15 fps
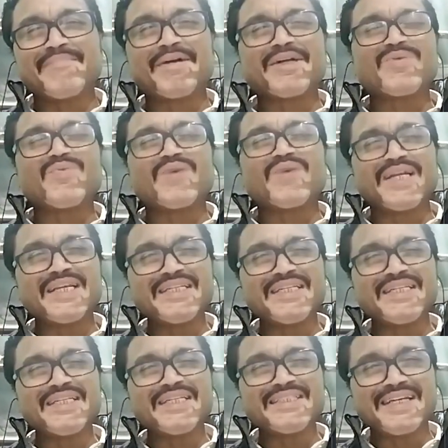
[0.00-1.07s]
But what is
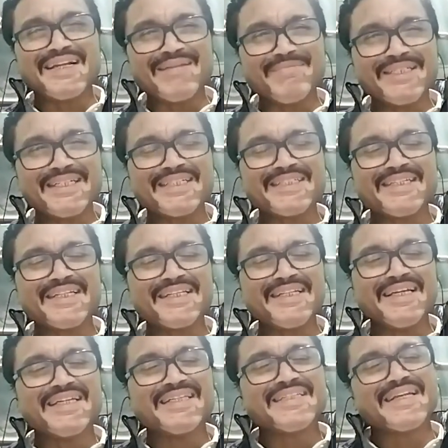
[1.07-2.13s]
the
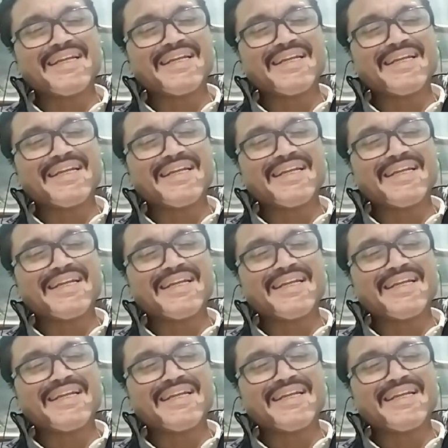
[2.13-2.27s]
limitation? The